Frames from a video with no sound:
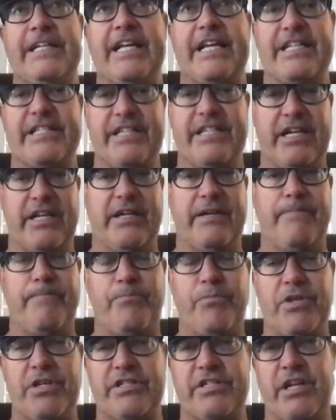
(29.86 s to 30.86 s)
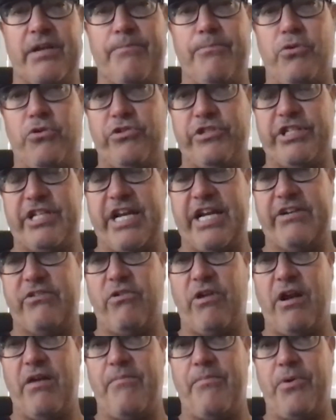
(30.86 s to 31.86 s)
is it a pull side
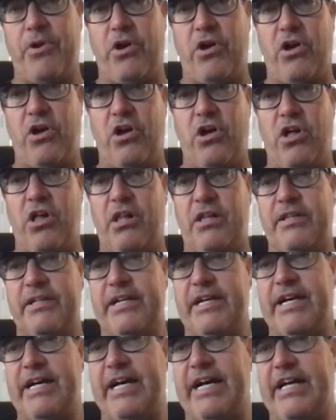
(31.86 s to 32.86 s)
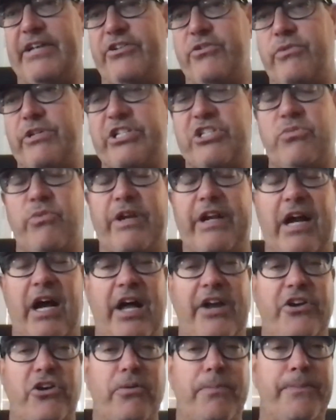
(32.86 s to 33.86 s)
ground ball? Do we swing
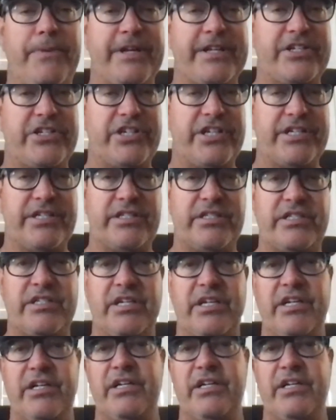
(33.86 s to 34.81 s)
under pitches